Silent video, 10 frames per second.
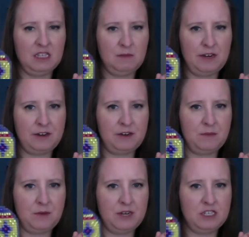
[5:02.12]
Peridot, I'm
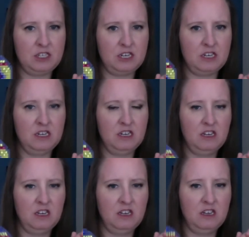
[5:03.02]
pretty sure.
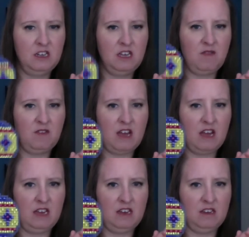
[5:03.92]
If
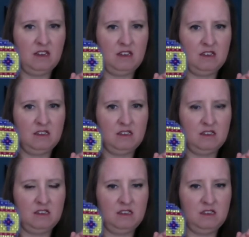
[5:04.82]
not,
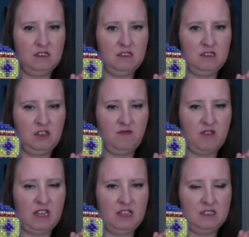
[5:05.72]
you can
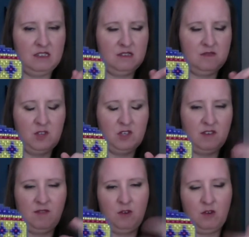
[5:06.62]
find,
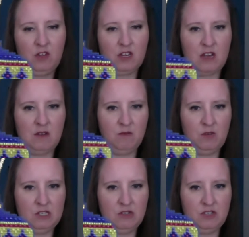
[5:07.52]
if you look on
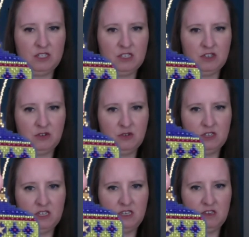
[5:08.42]
123 Stitch or Google
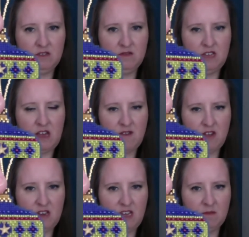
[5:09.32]
it, they have all the
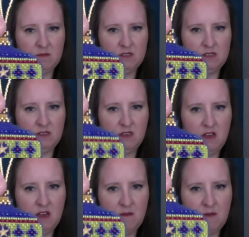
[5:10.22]
names.
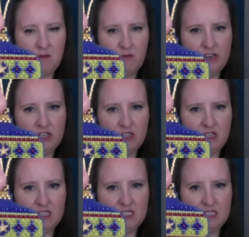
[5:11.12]
But I'm pretty sure that
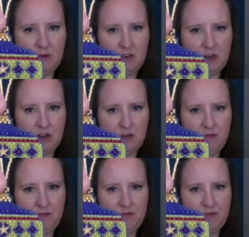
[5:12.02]
this is Peridot.